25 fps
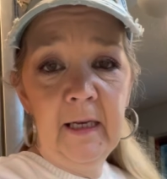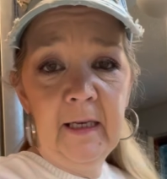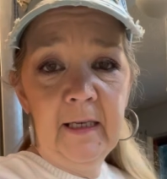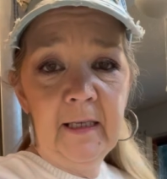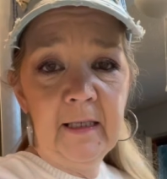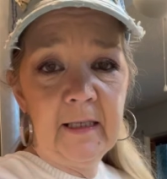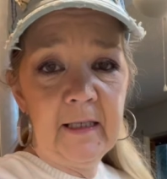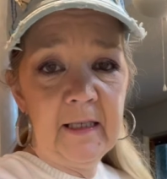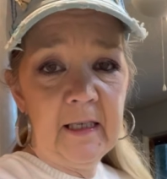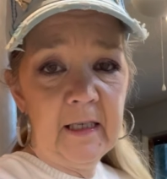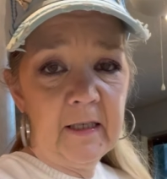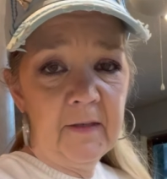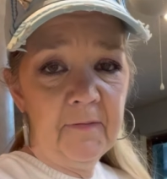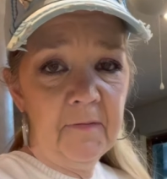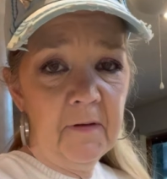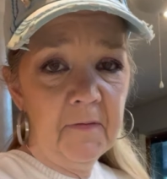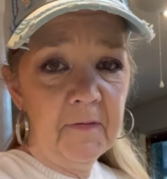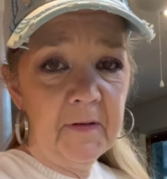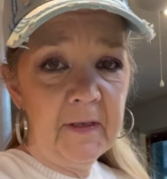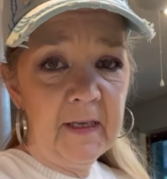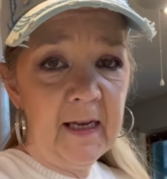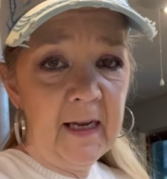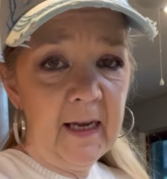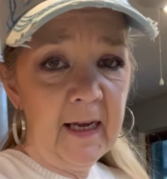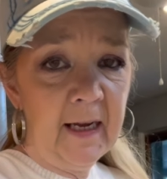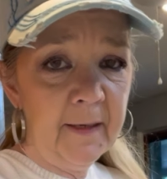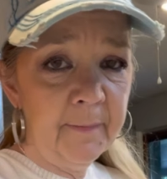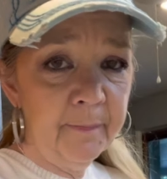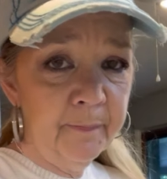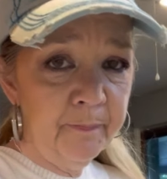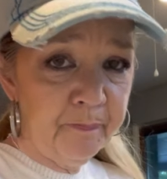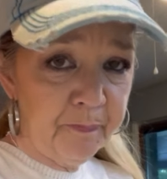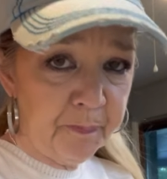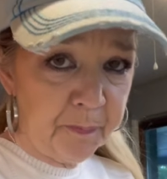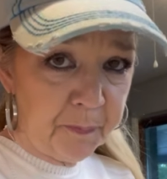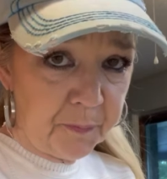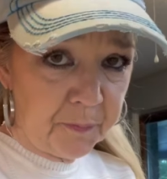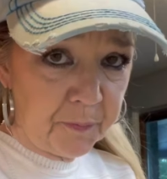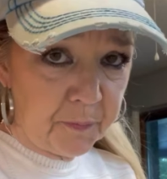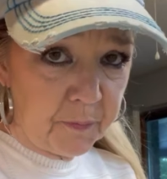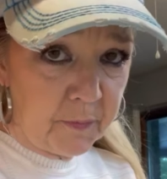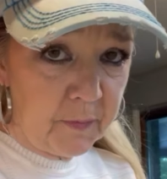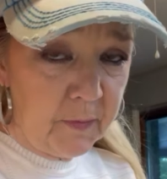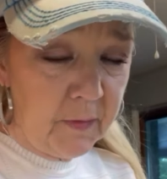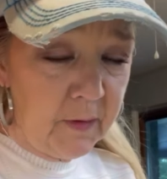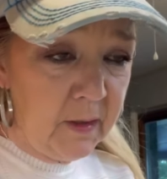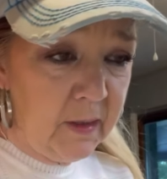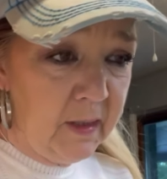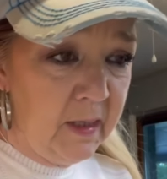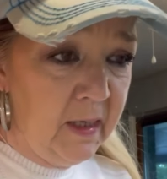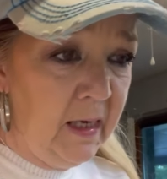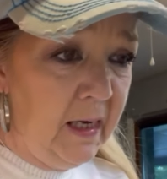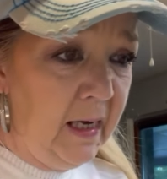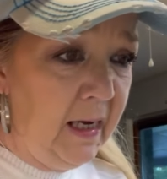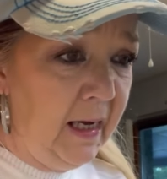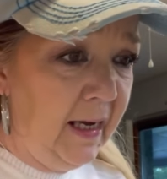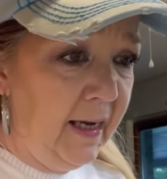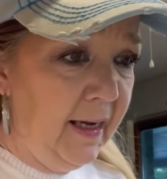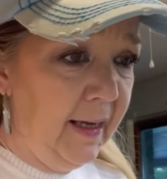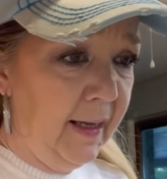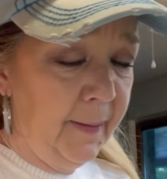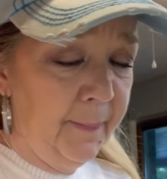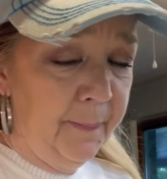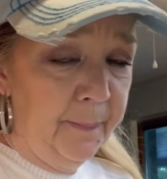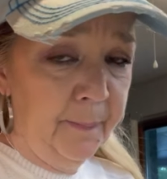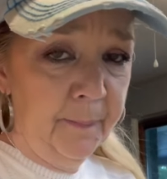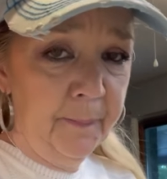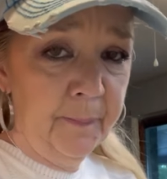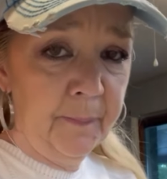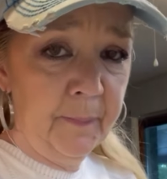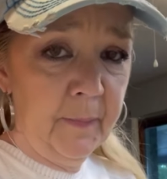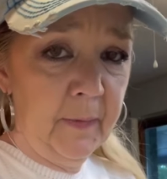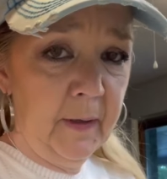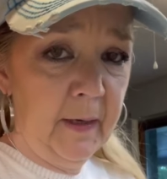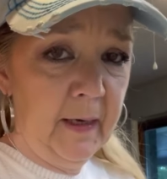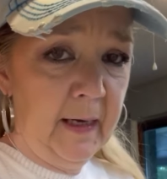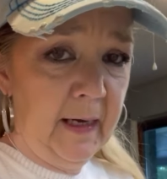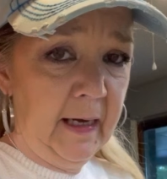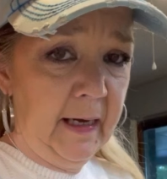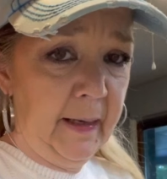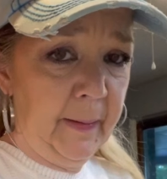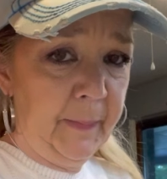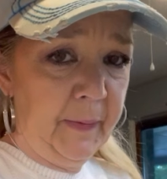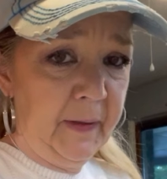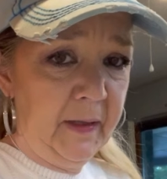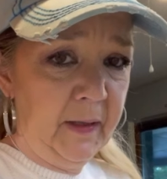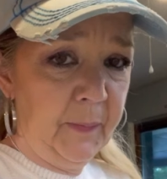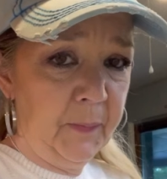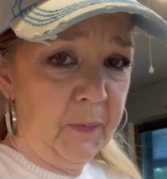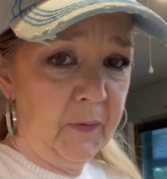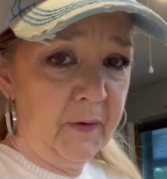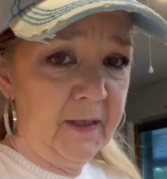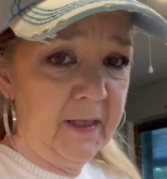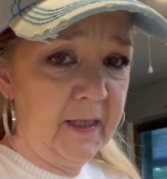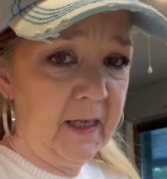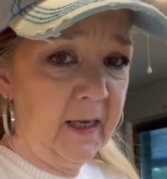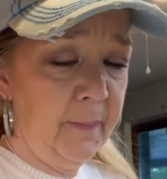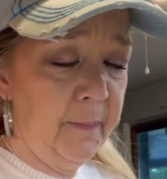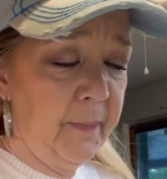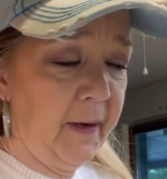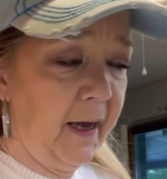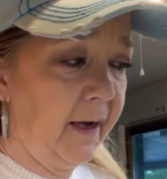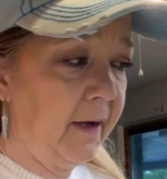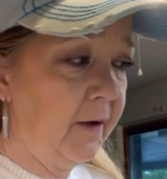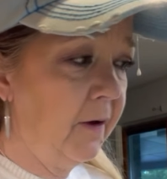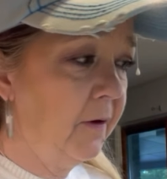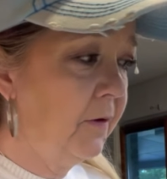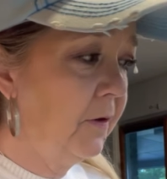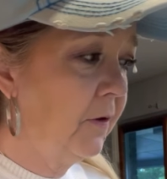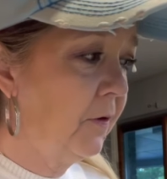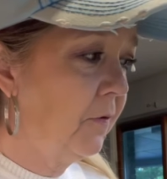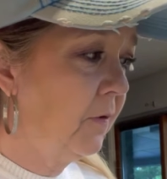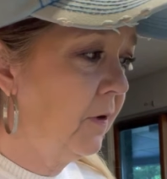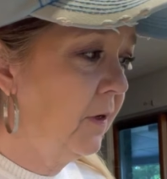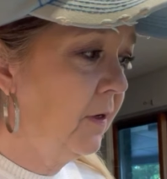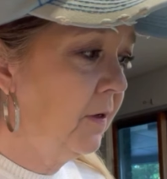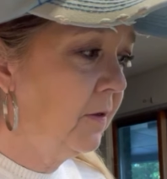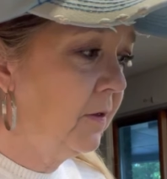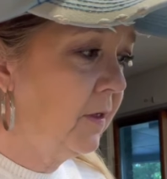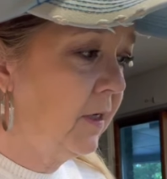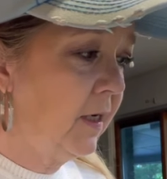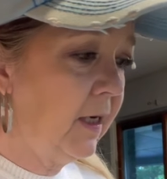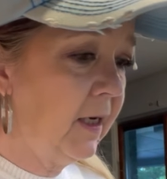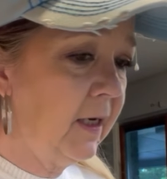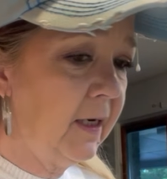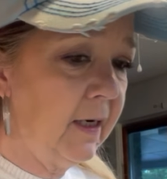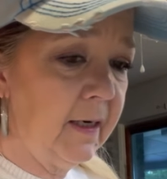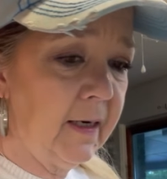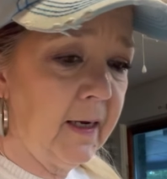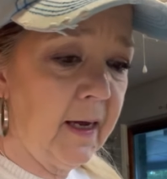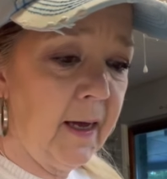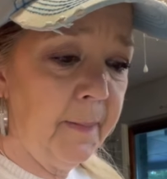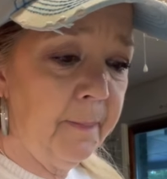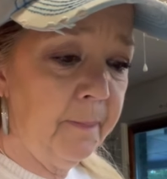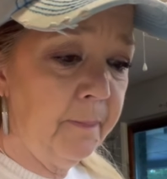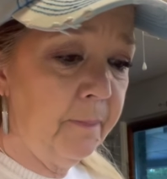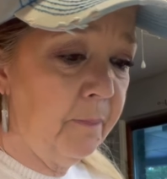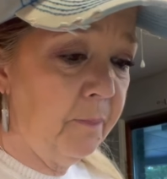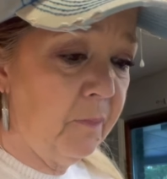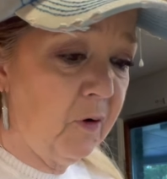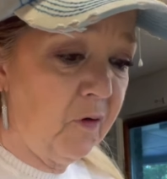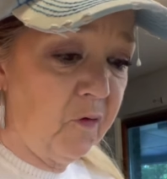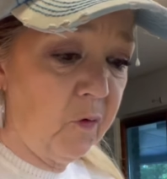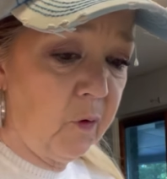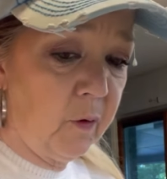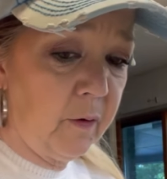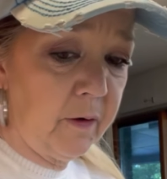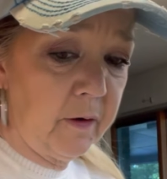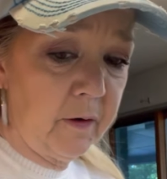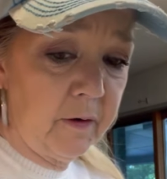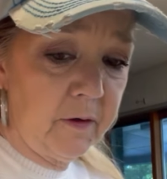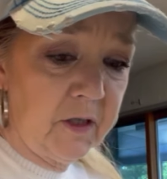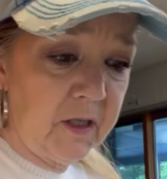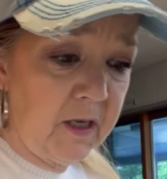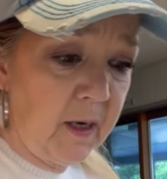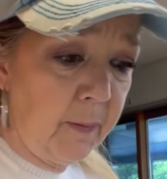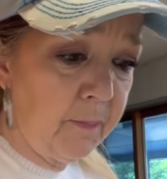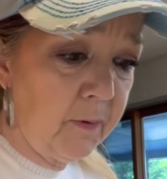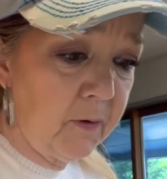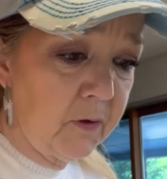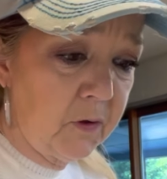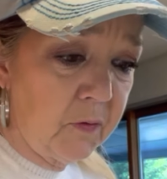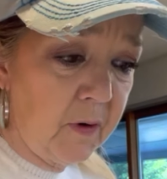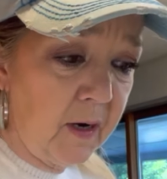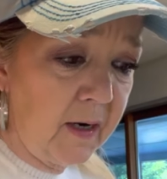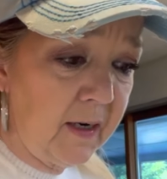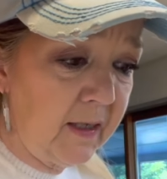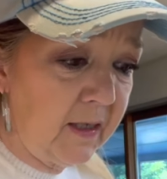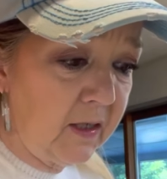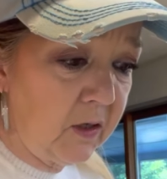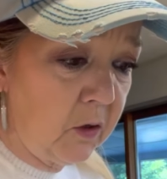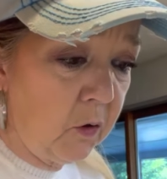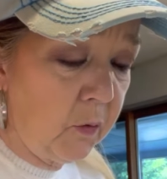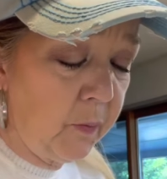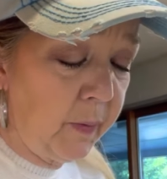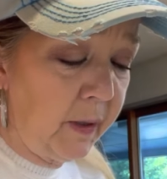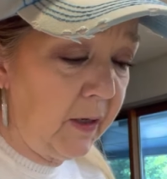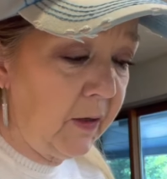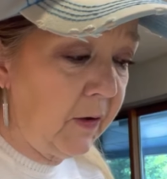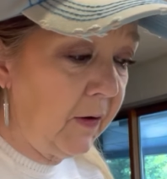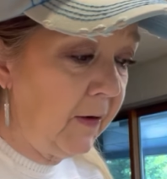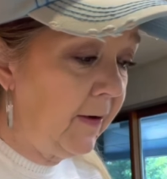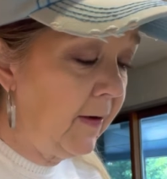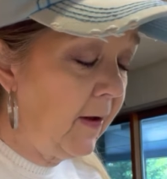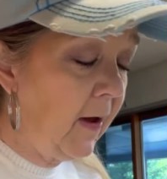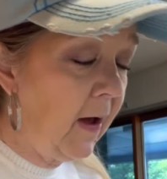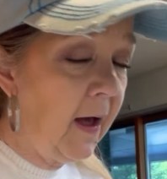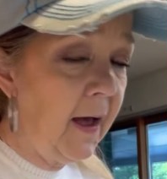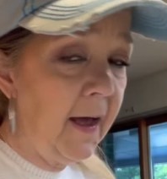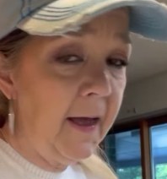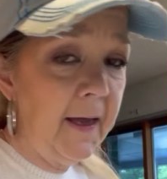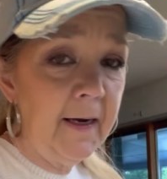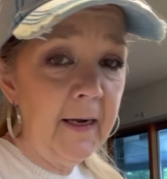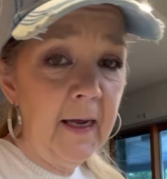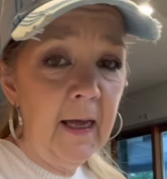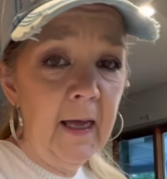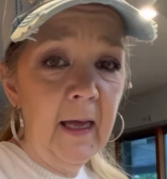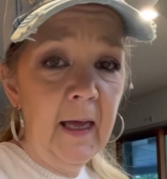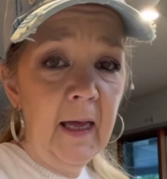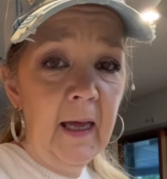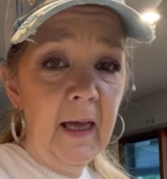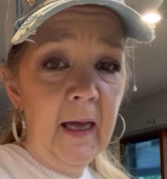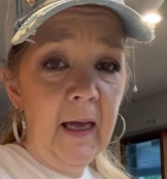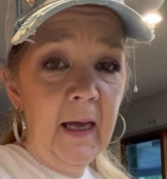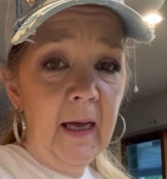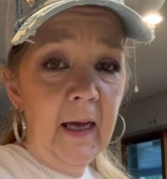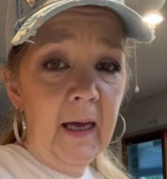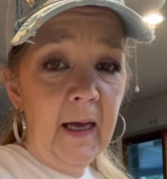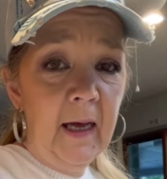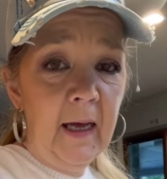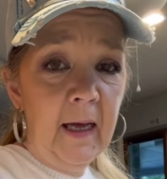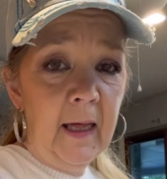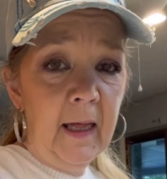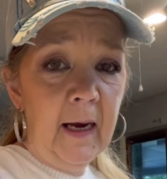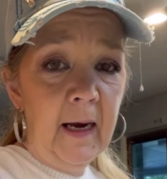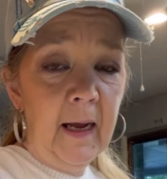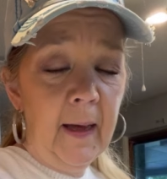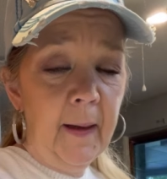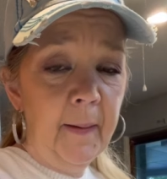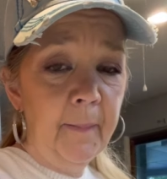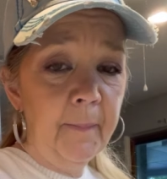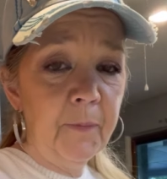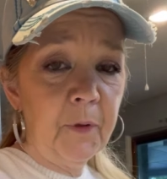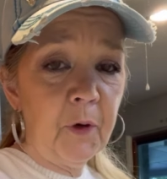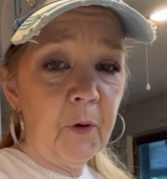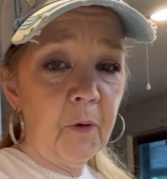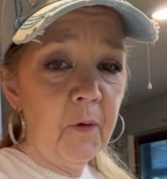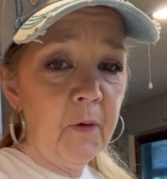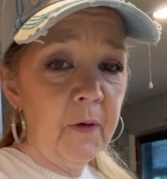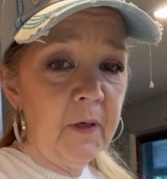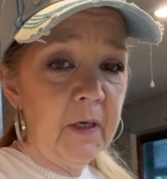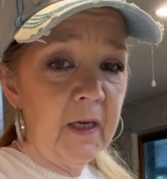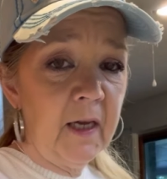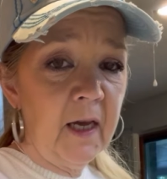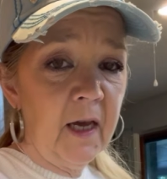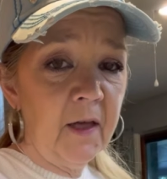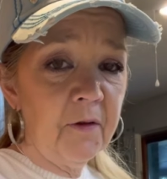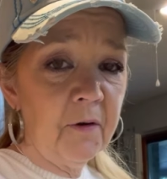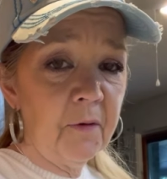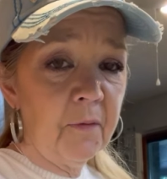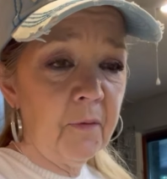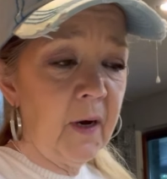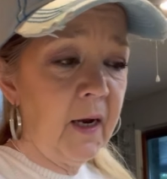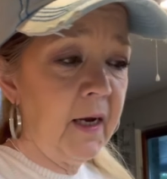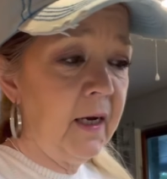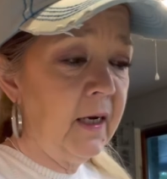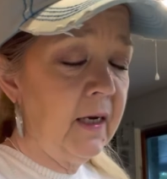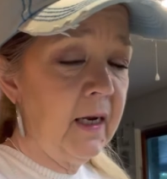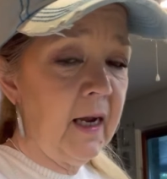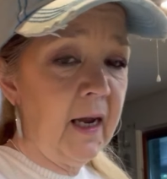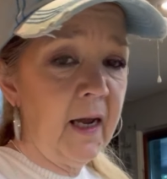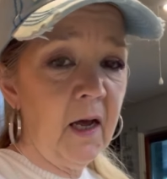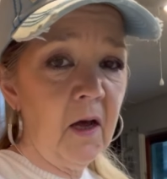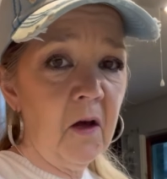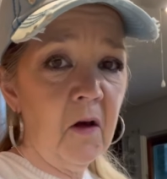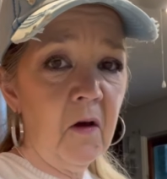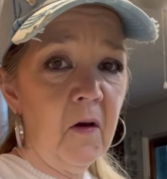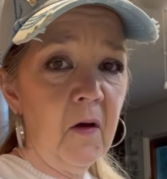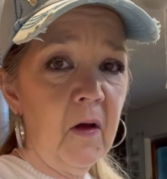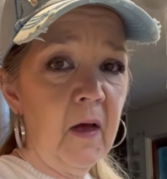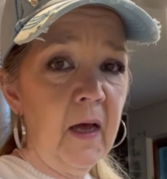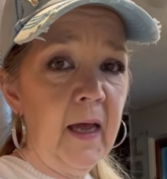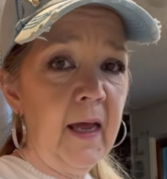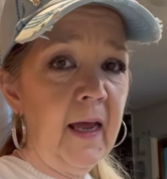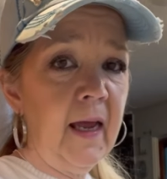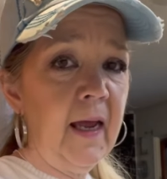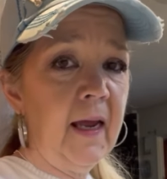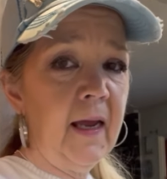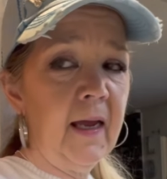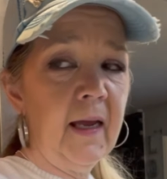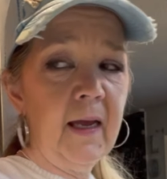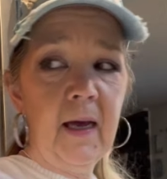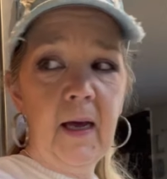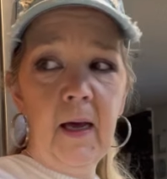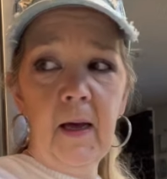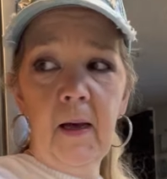6:15, and I put the brisket back on the grill to heat it up before our supper's ready, so it'll be good and hot. And I'm throwing together right now a